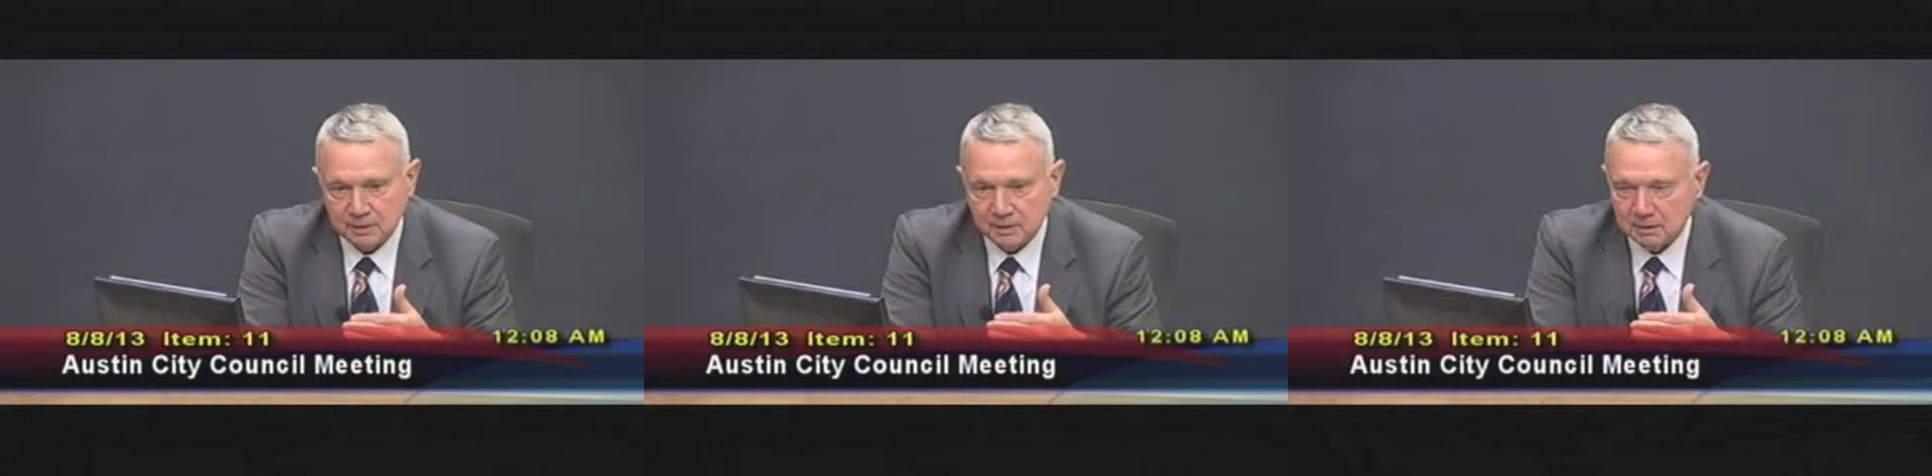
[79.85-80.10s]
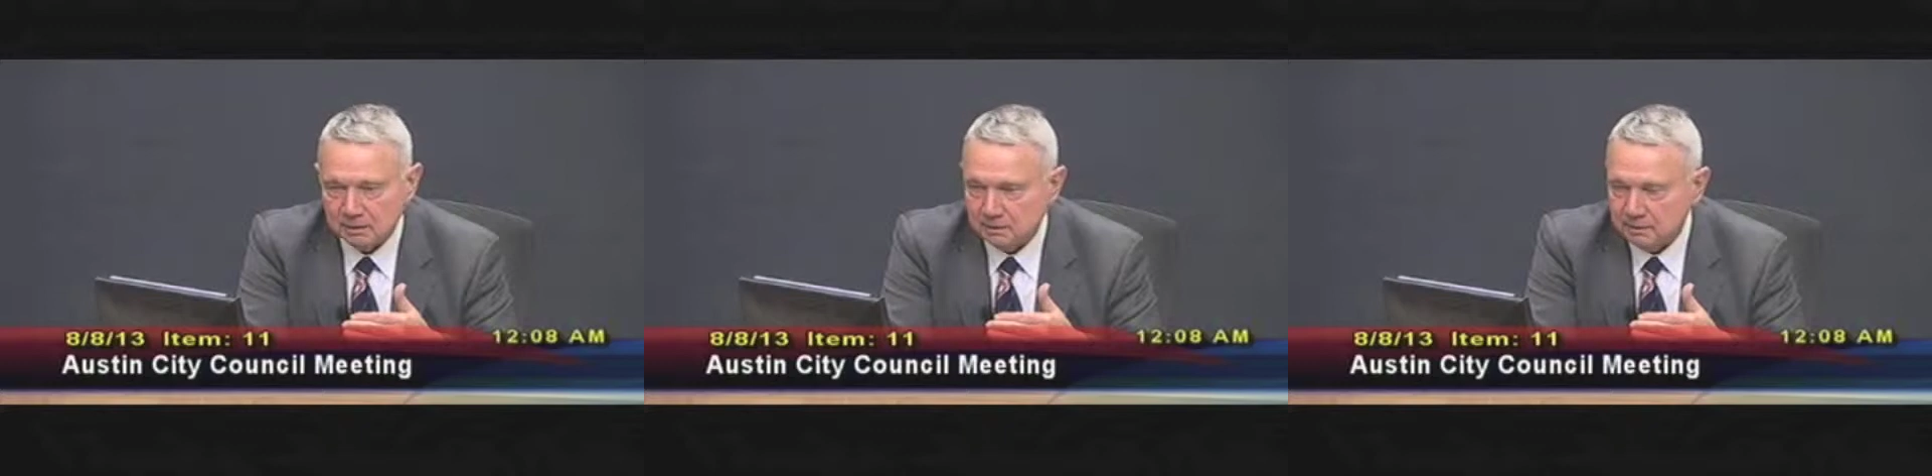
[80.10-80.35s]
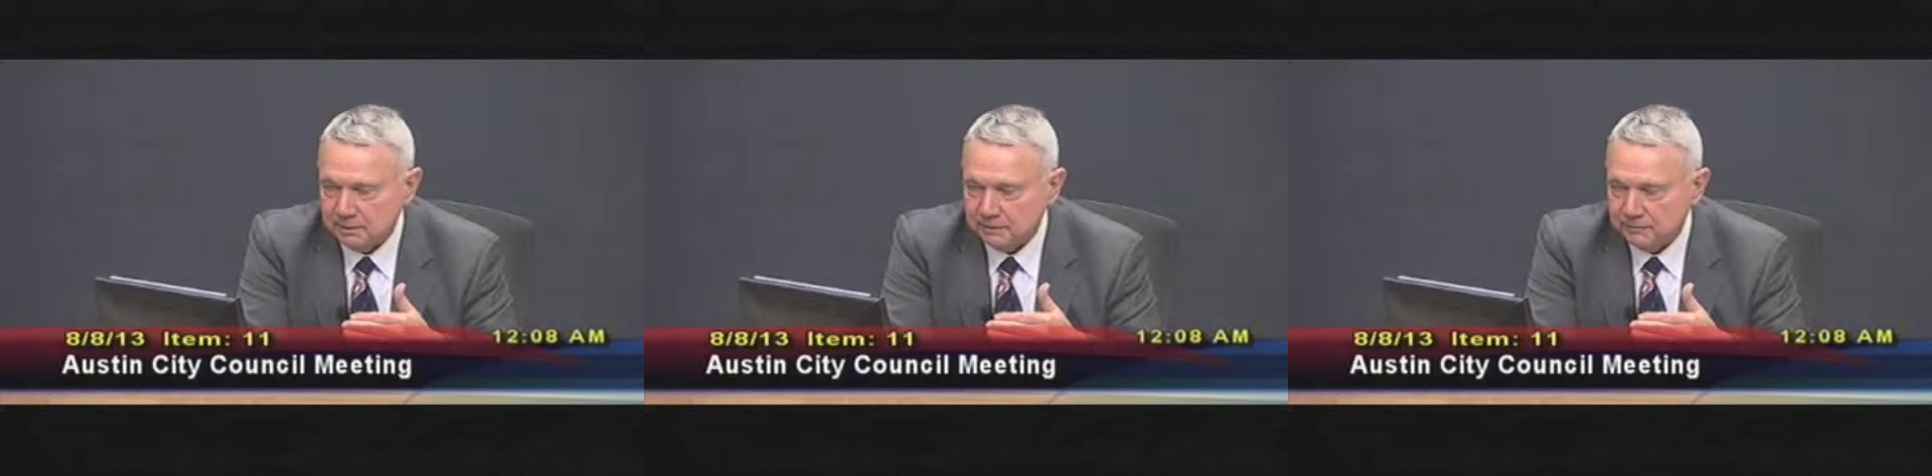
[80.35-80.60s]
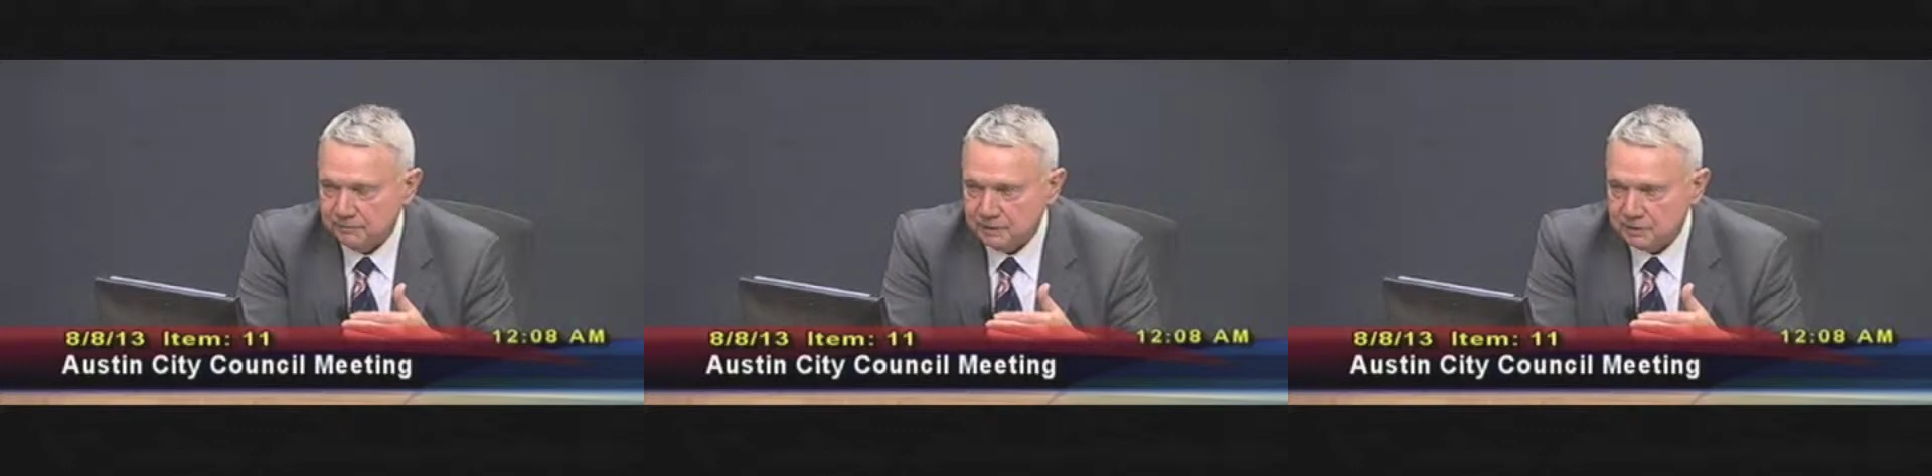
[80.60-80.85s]

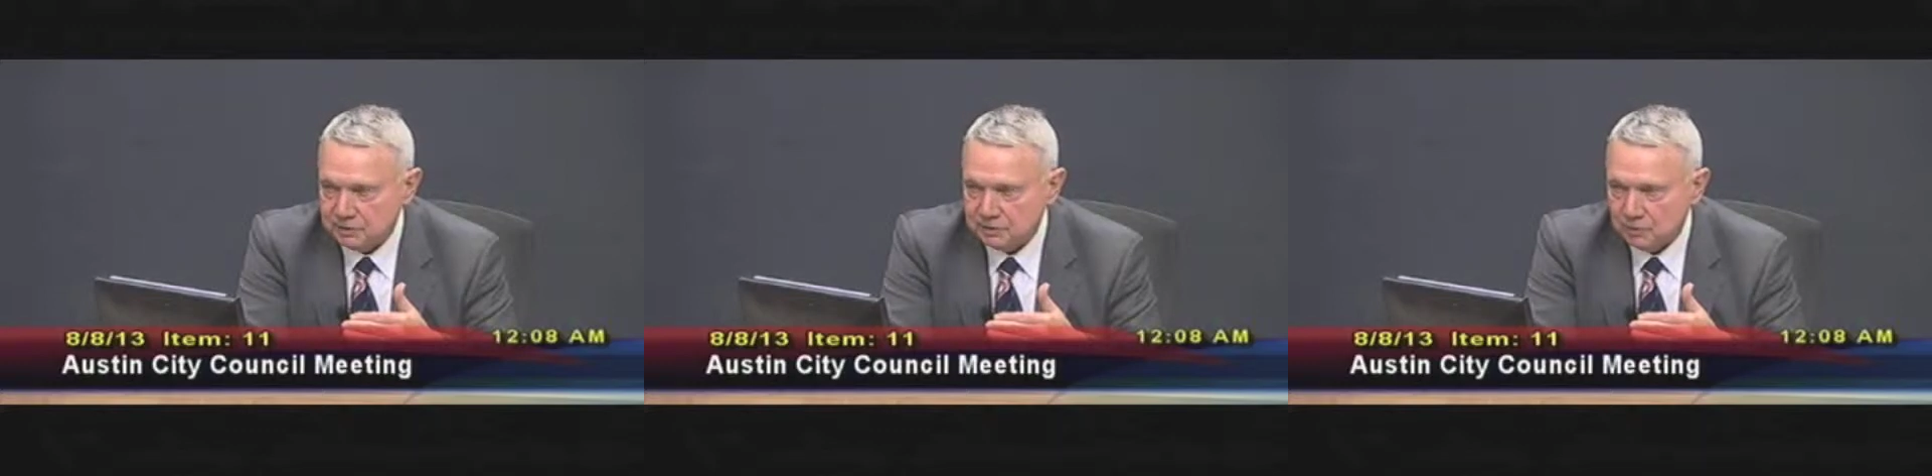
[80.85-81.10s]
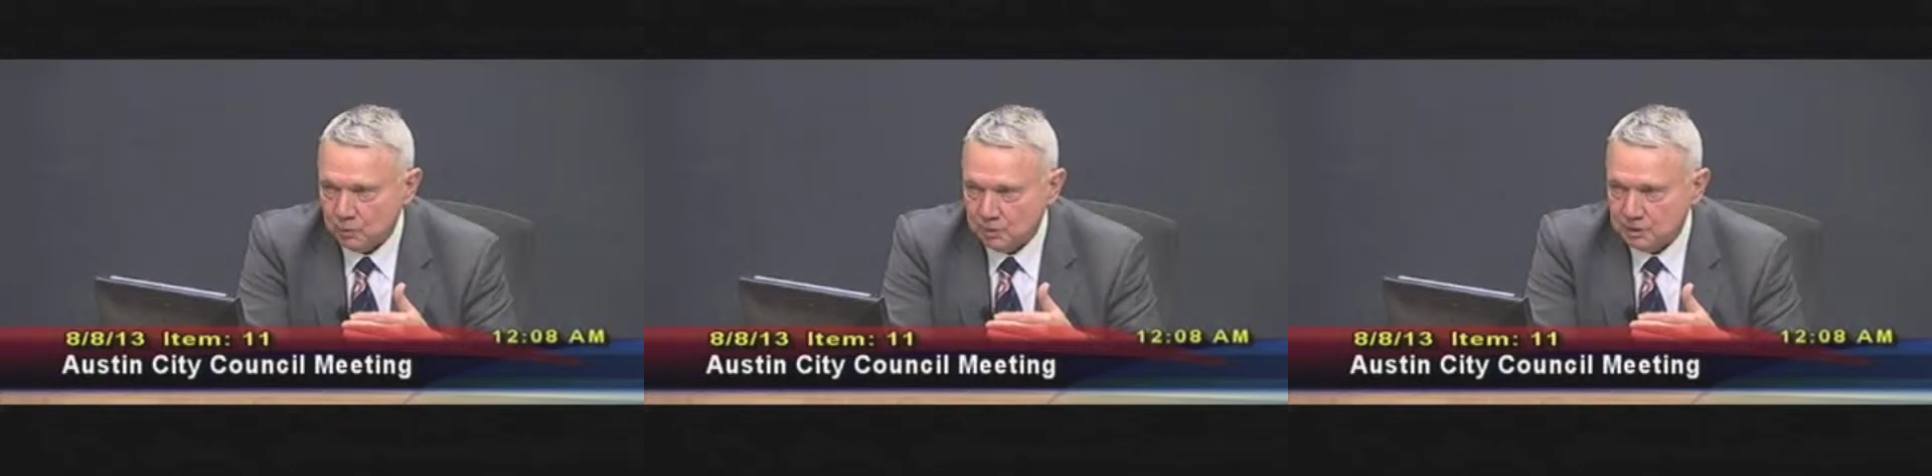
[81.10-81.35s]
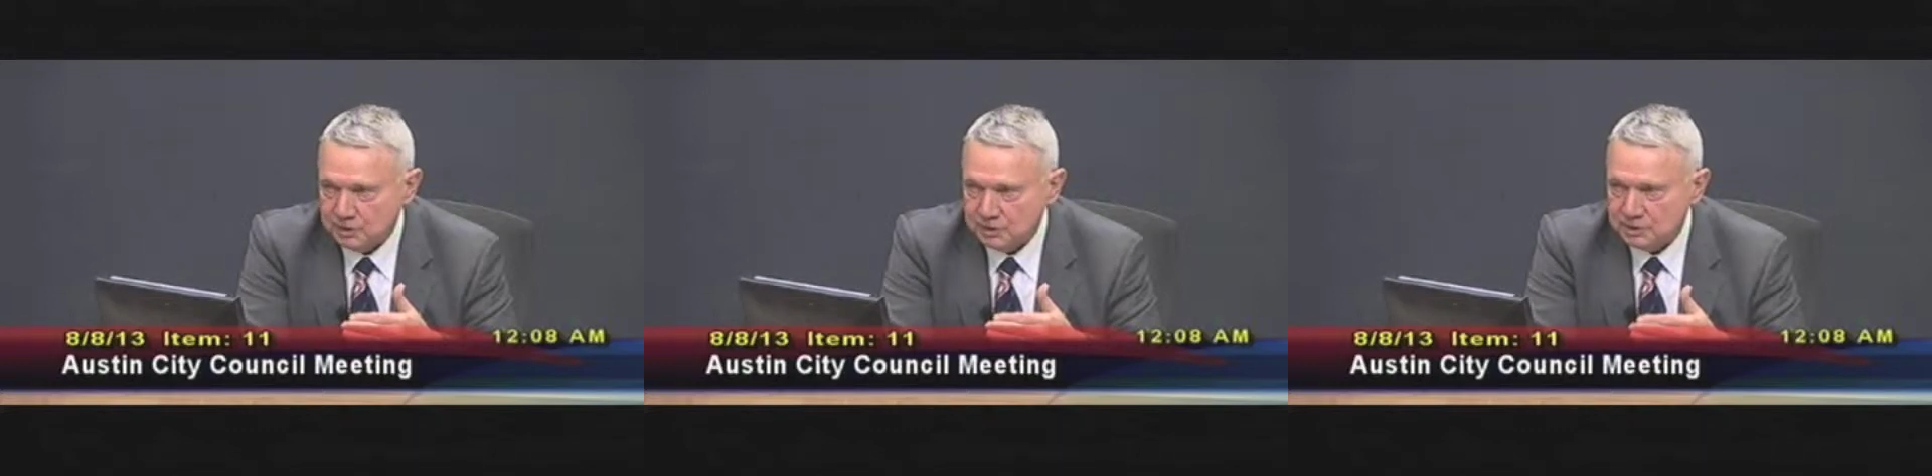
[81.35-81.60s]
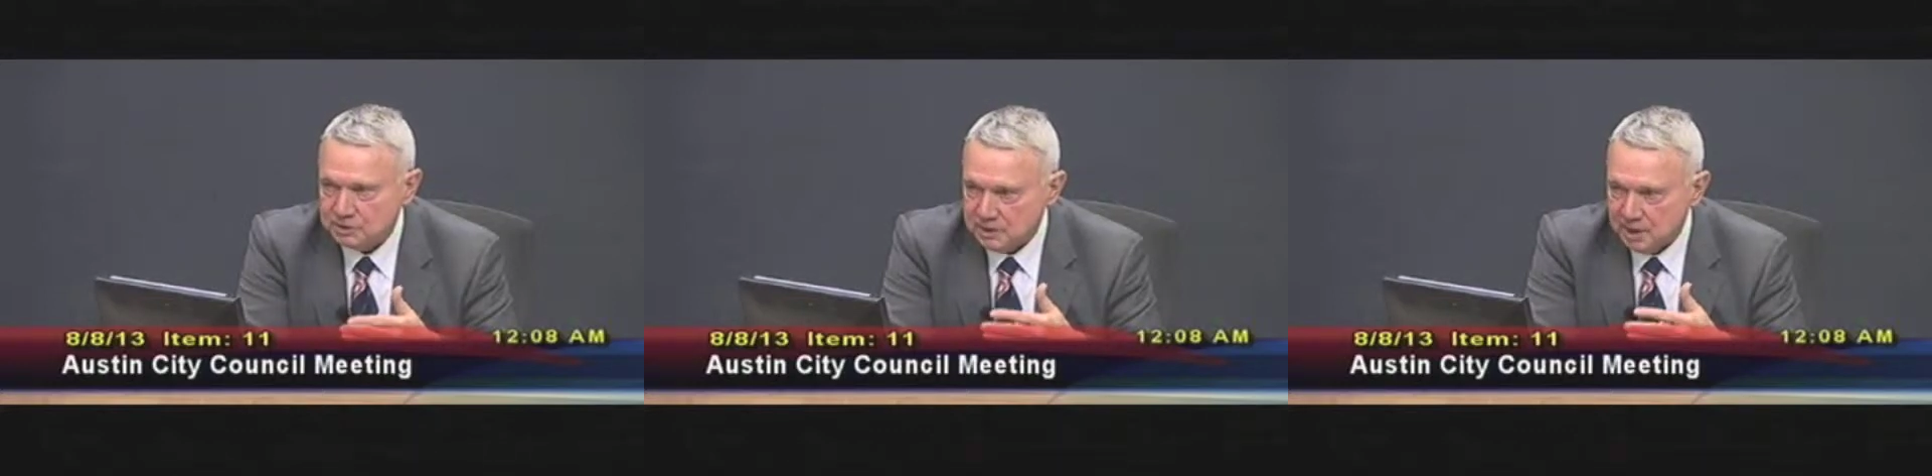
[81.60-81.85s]
if this
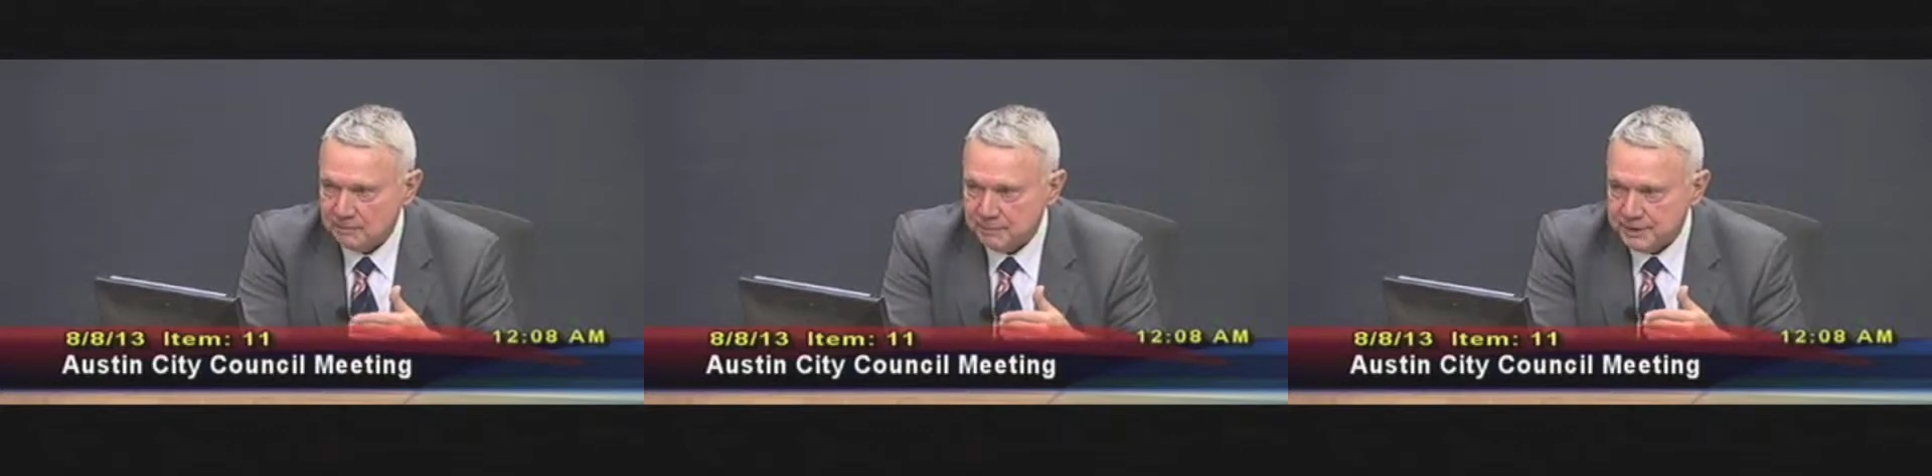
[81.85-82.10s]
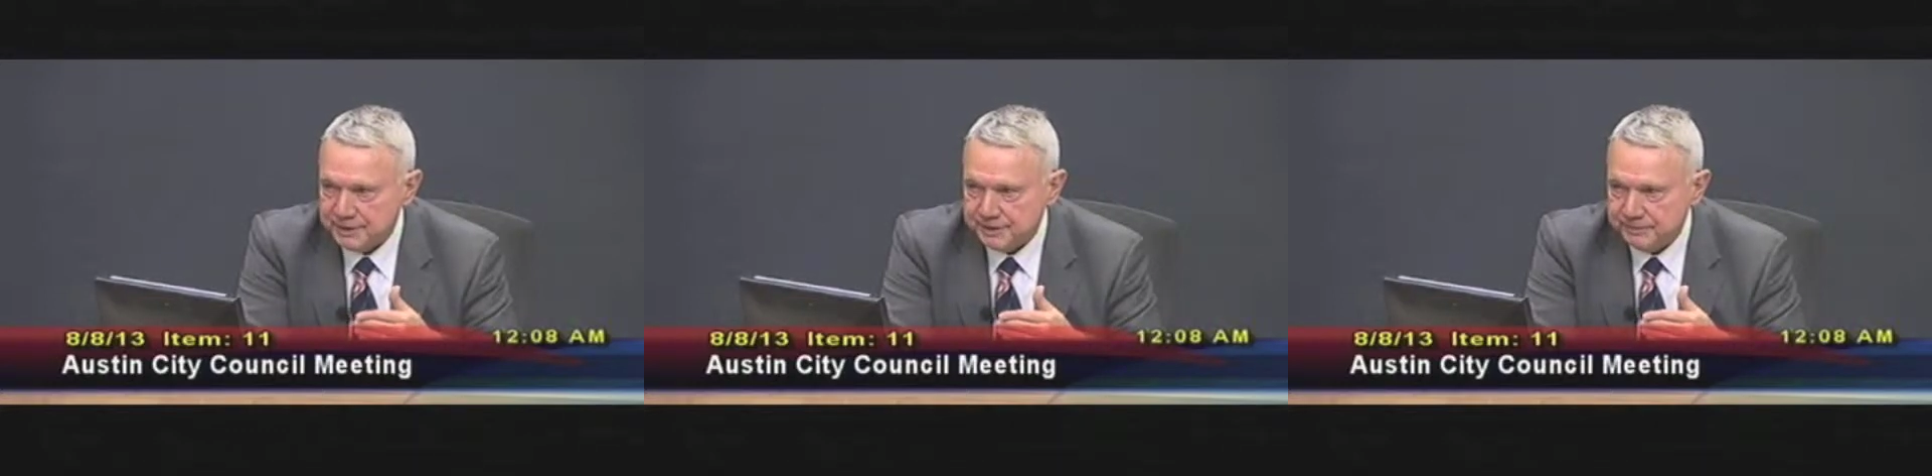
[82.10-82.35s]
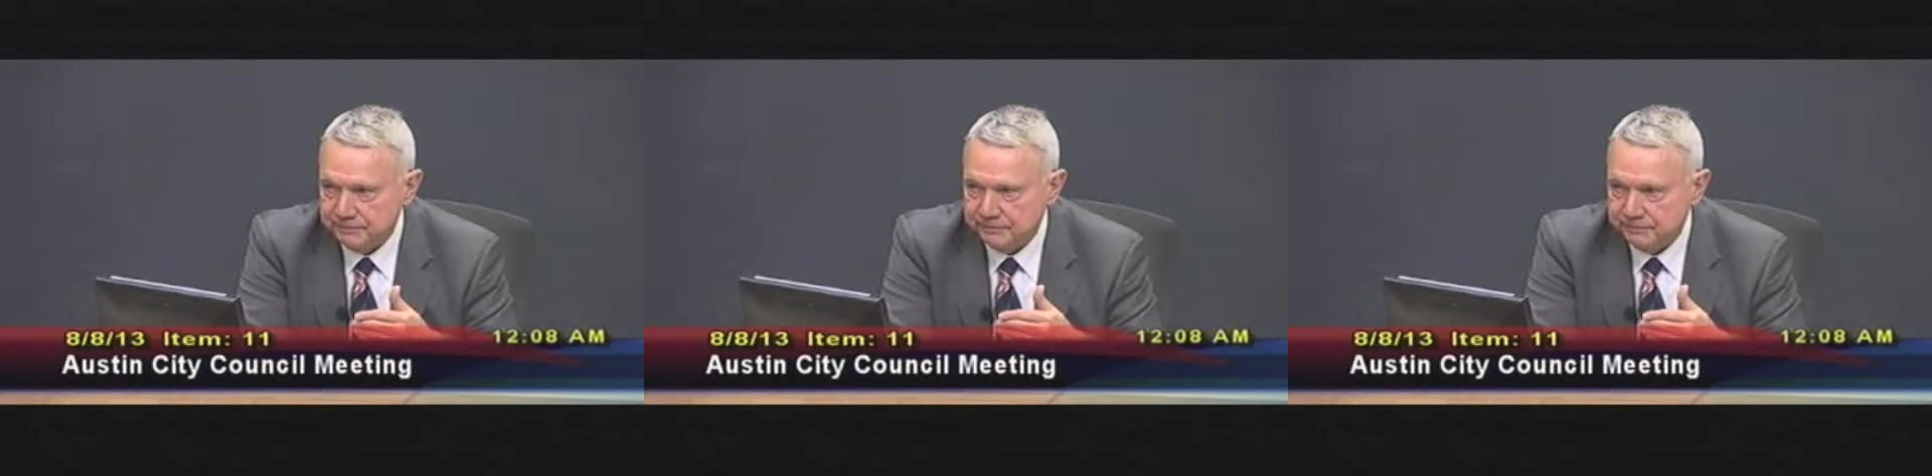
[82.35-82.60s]
ordinance is not amended